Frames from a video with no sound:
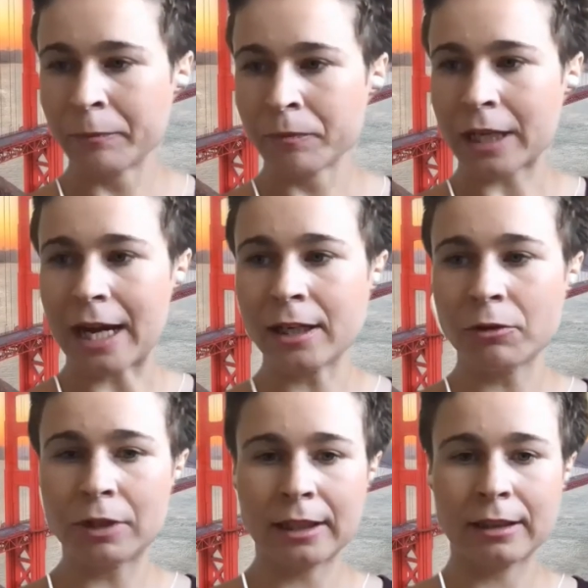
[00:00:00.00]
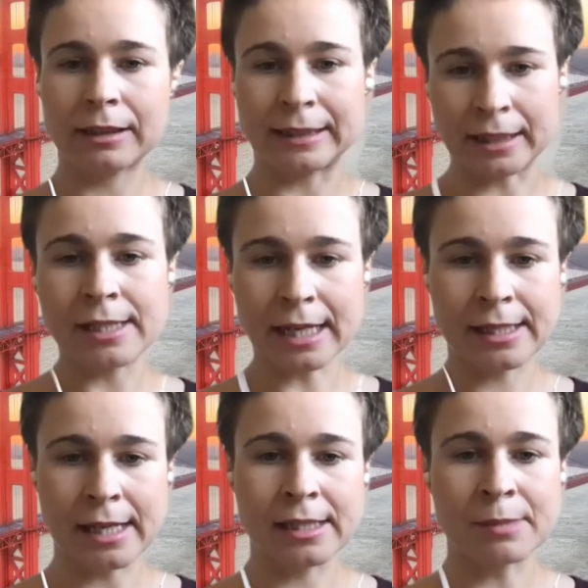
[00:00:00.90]
I know that their
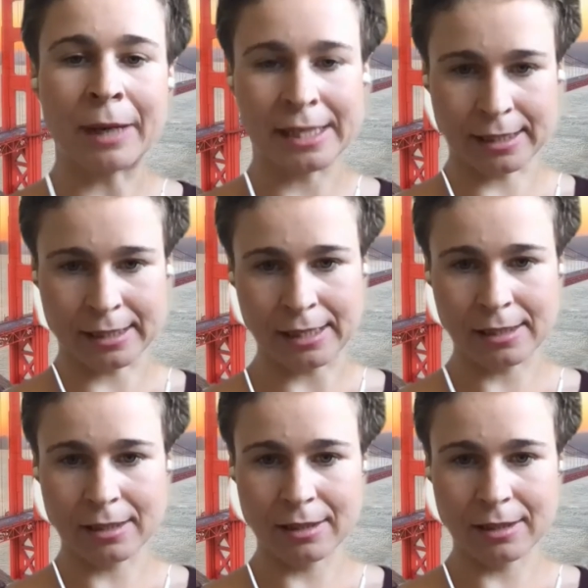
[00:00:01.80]
success is my success.